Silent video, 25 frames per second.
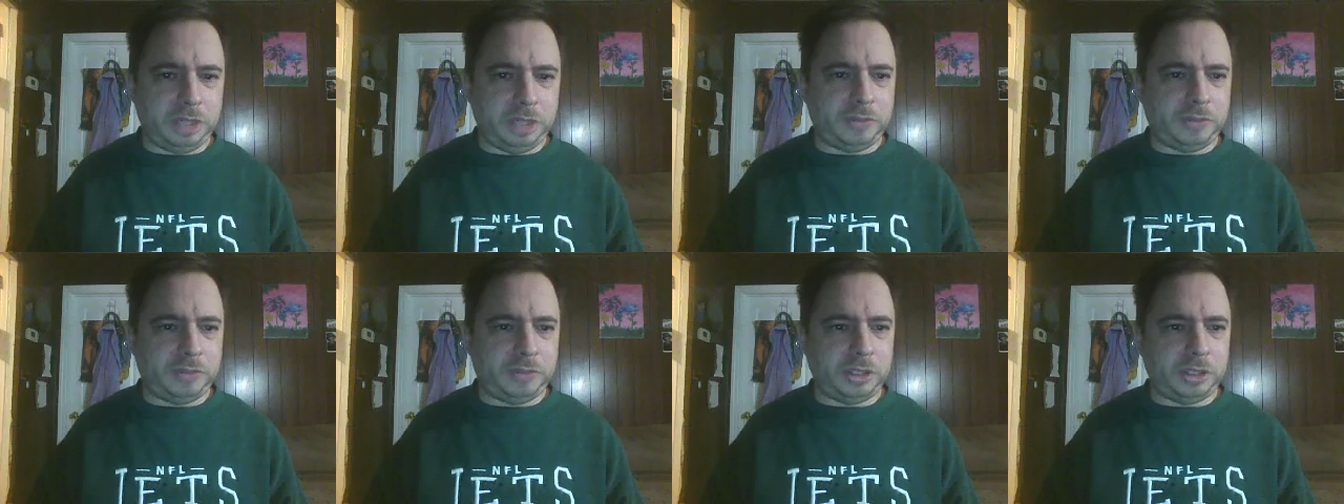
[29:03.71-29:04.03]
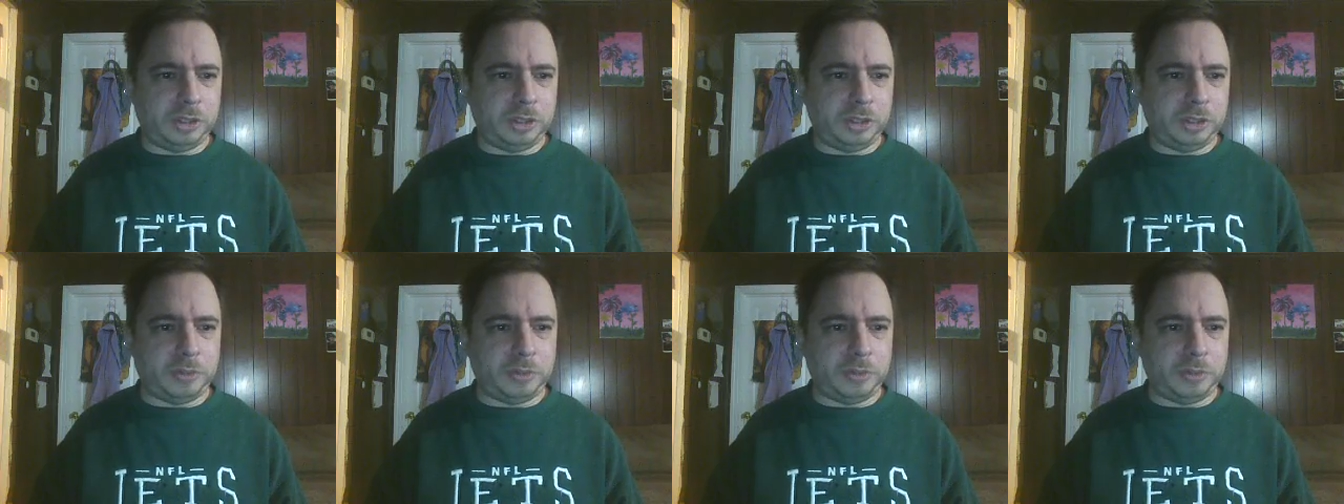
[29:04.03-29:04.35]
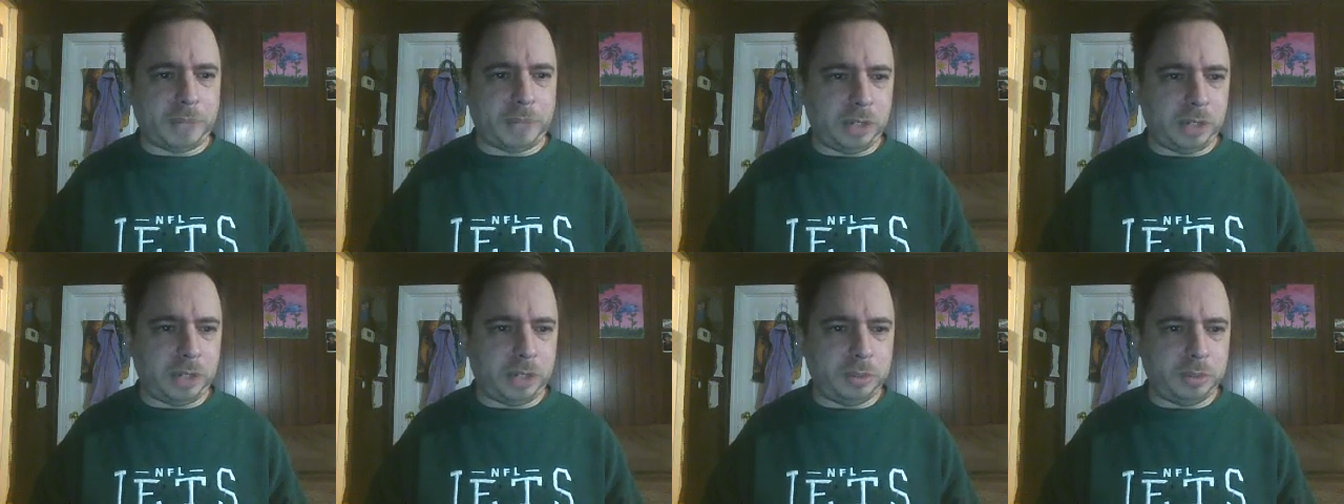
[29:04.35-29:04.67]
fights off a
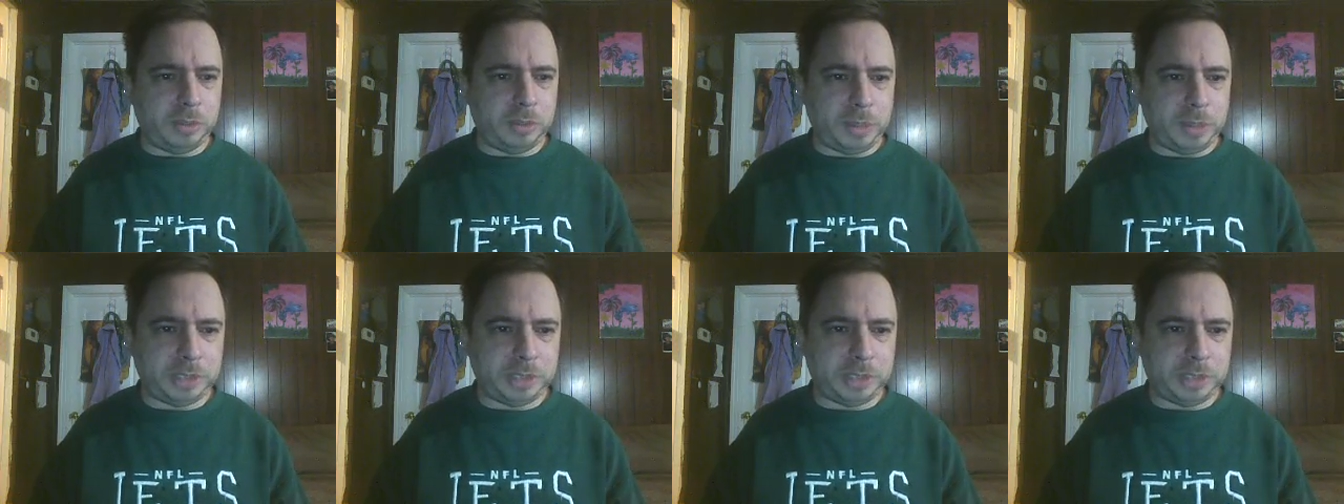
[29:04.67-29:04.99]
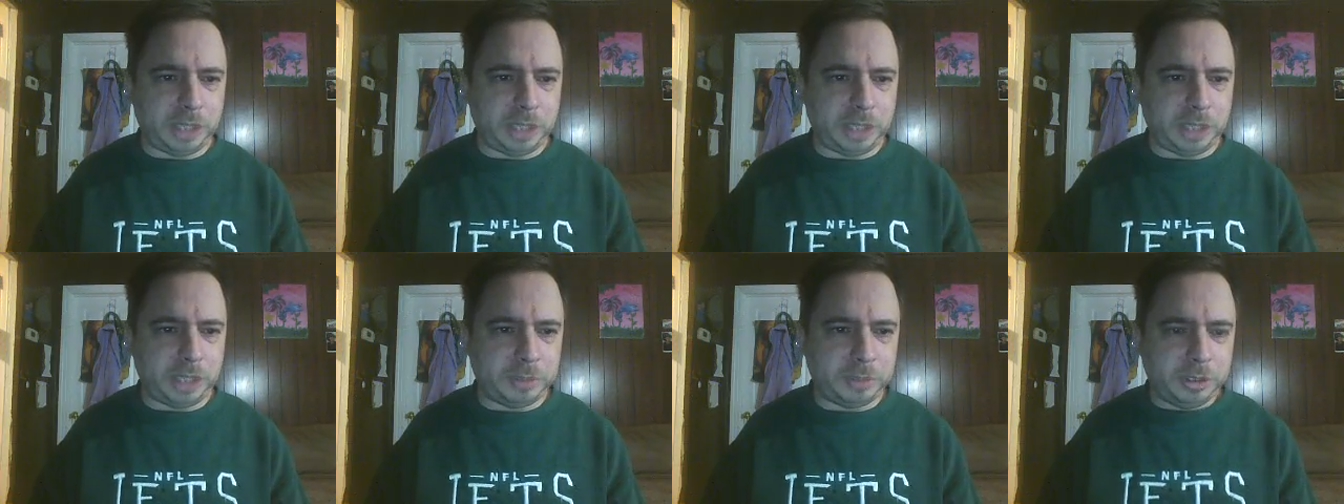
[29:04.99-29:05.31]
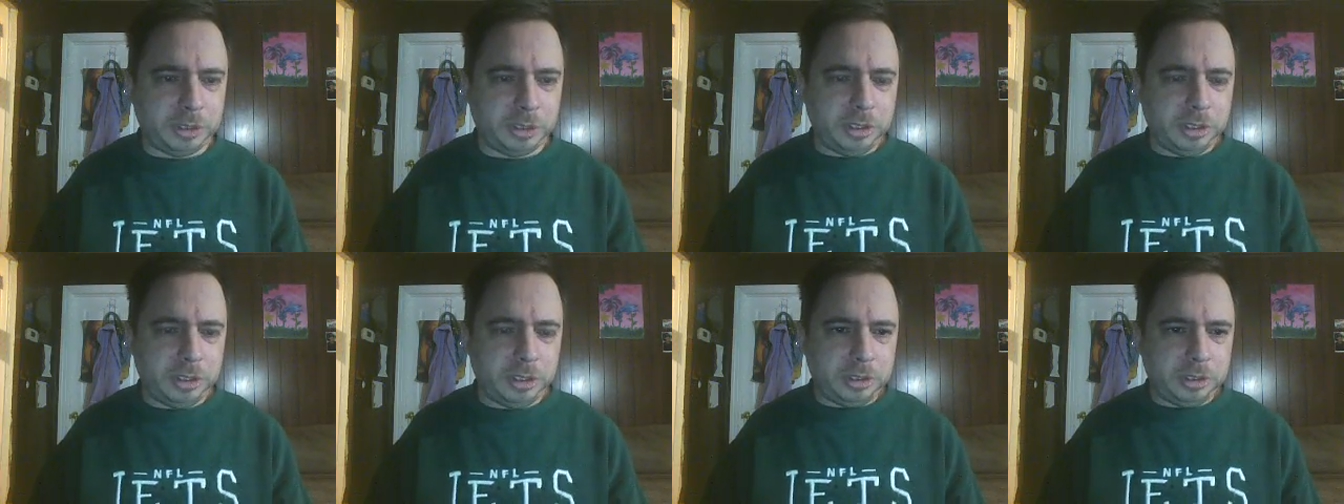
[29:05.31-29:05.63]
powerbomb attempt.
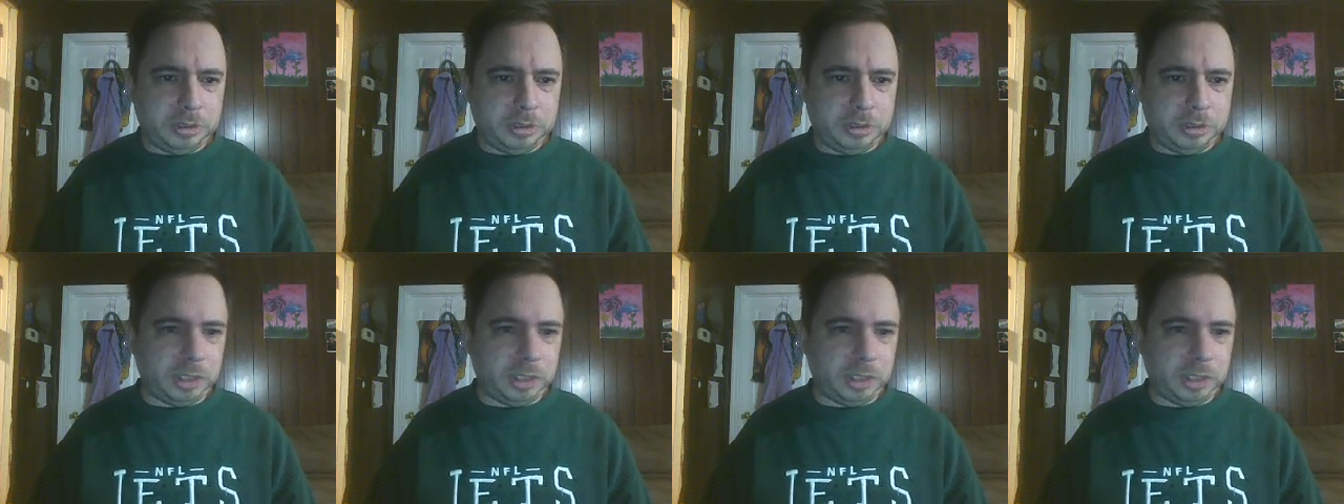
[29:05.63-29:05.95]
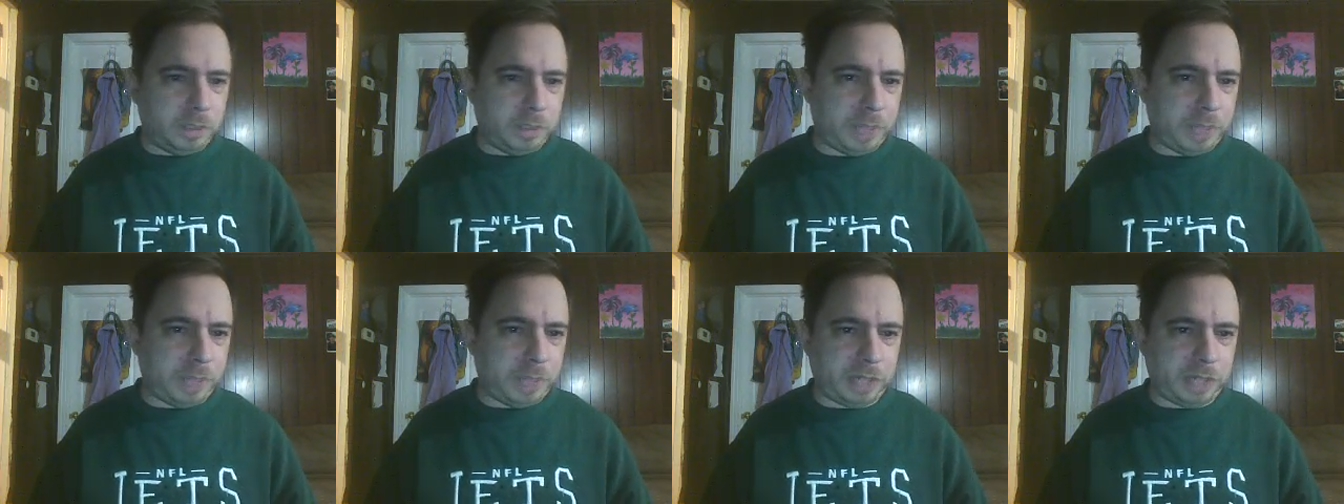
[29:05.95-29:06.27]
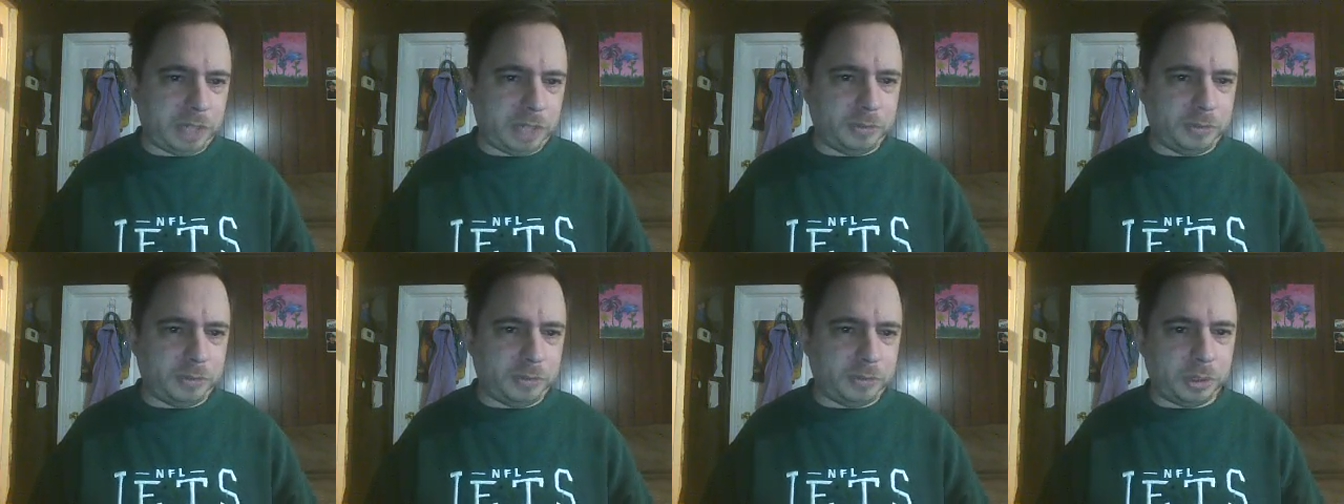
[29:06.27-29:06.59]
They go back
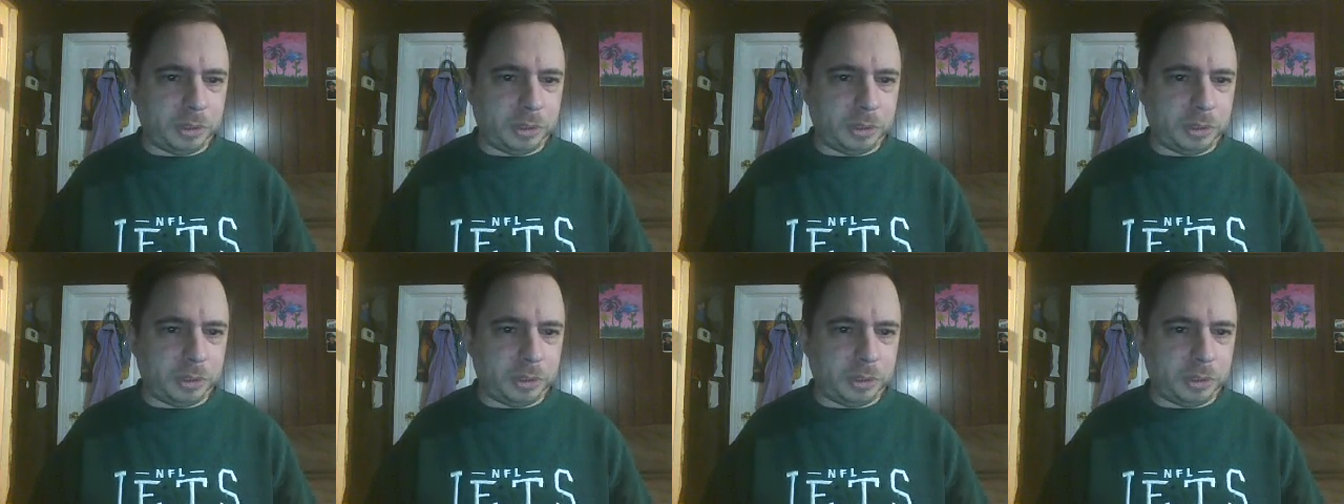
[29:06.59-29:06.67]
and forth,